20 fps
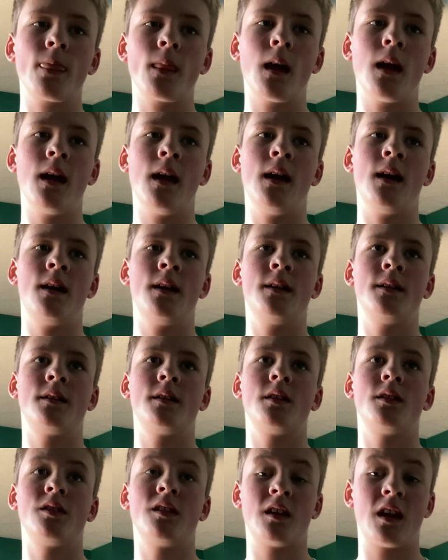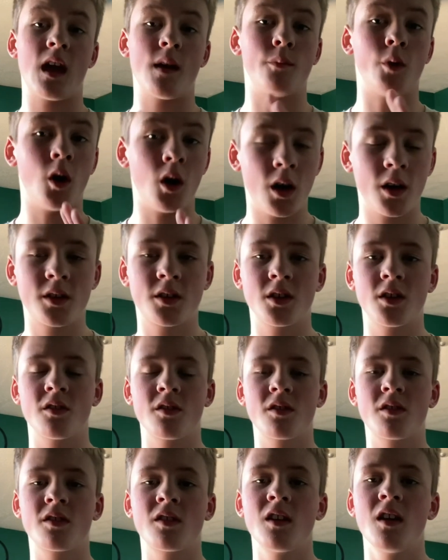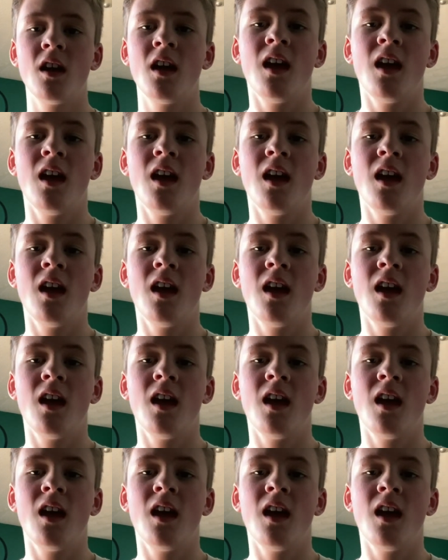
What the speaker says: the Gamma Hunters